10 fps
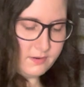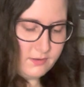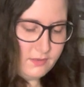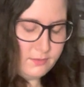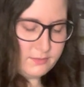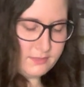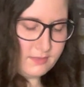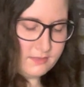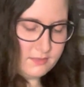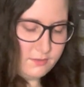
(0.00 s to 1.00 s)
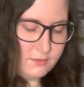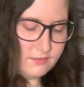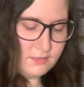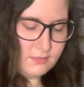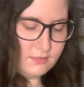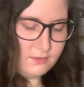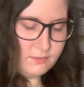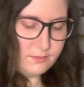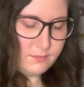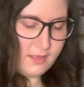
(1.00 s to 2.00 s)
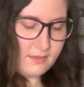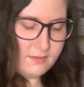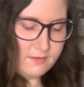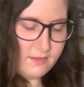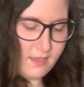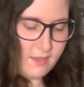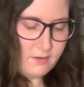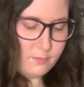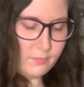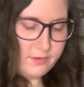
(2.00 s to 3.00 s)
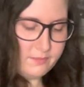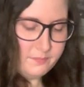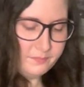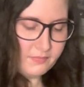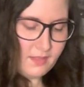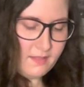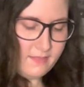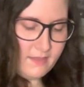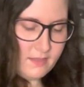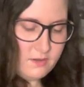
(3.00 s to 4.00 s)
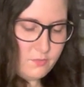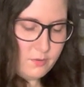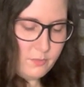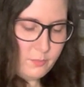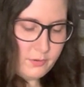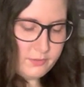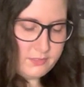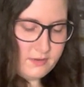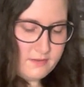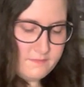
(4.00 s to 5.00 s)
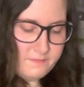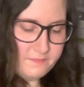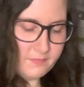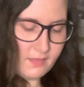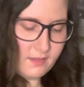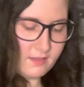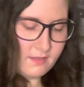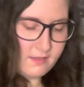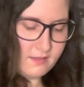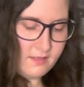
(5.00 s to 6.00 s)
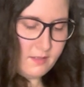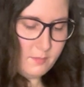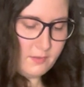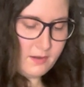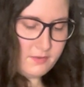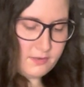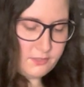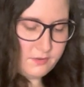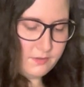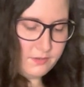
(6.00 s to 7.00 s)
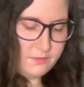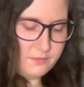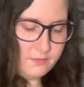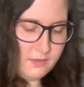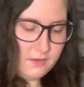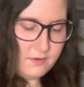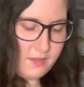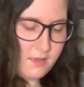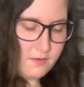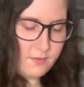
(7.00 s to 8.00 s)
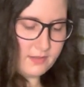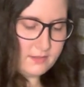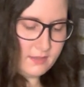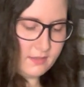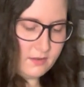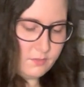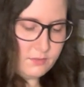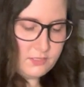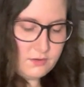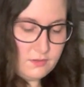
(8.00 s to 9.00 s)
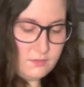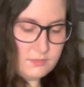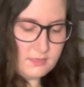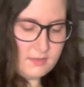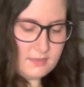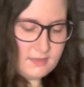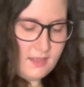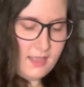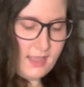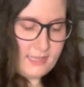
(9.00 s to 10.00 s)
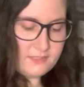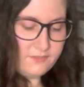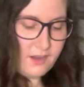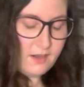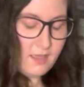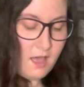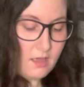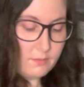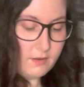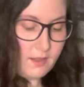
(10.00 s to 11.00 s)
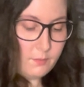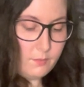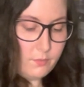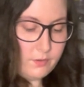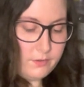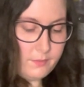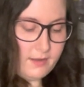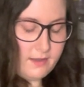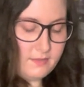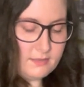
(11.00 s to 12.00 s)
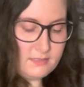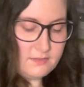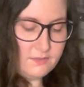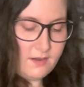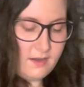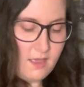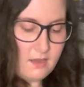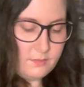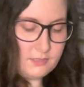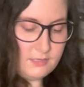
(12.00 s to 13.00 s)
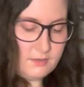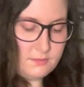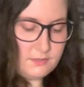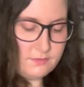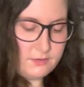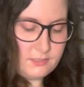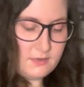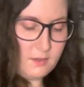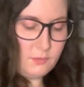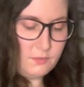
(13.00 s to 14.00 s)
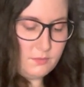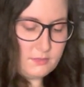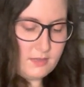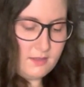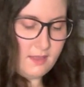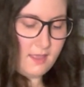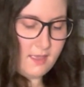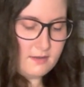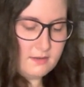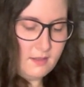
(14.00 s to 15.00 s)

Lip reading: to use this, you can just use a regular can opener like a normal person. But I want to show you, you know, how quickly, you know, once you're used to this, it's very awkward. I will warn you right now, this is very awkward to use the first time you use it. And